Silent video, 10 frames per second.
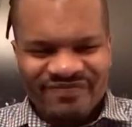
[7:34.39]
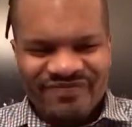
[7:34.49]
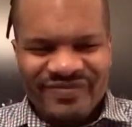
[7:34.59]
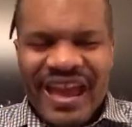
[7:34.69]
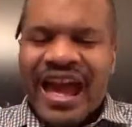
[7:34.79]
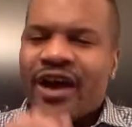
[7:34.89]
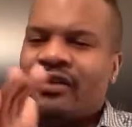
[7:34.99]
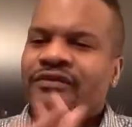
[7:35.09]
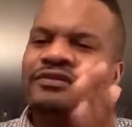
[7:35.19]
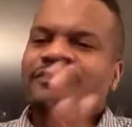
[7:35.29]
Now,
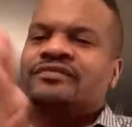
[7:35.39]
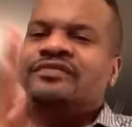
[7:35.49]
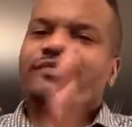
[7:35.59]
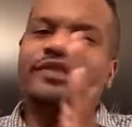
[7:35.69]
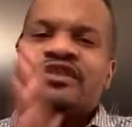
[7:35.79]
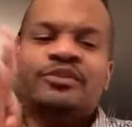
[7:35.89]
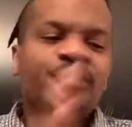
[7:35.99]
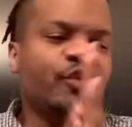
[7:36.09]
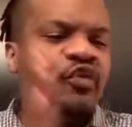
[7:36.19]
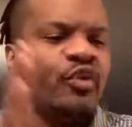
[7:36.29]
let's
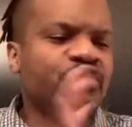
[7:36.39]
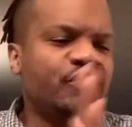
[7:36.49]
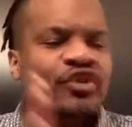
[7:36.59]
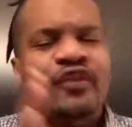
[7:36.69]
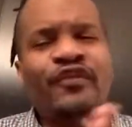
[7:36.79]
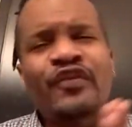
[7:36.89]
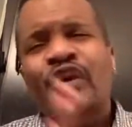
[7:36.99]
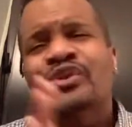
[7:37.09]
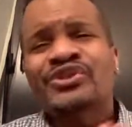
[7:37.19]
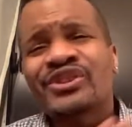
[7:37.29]
move on to the
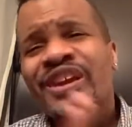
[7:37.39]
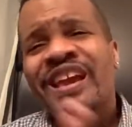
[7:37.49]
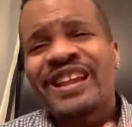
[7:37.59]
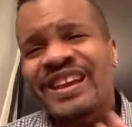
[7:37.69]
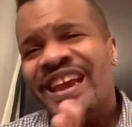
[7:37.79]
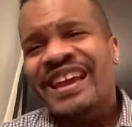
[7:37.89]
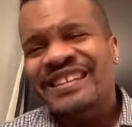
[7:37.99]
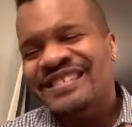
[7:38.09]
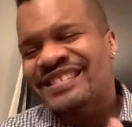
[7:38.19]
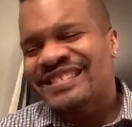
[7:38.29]
First Lady and
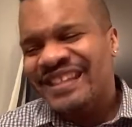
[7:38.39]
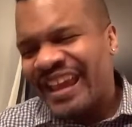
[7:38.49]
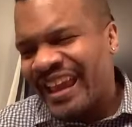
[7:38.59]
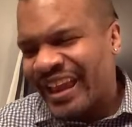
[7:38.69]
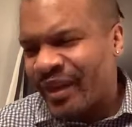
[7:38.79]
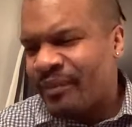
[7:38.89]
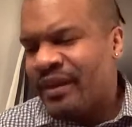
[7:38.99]
Sam.